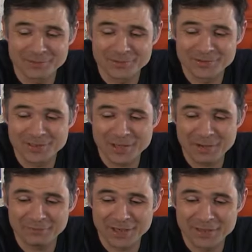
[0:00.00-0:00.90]
see if
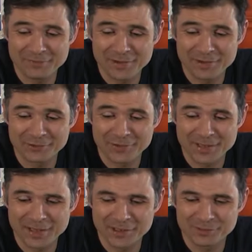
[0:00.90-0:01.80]
there are any
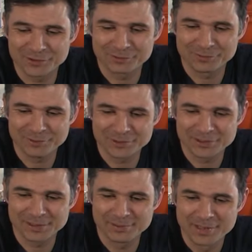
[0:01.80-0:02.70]
underwater robotics team.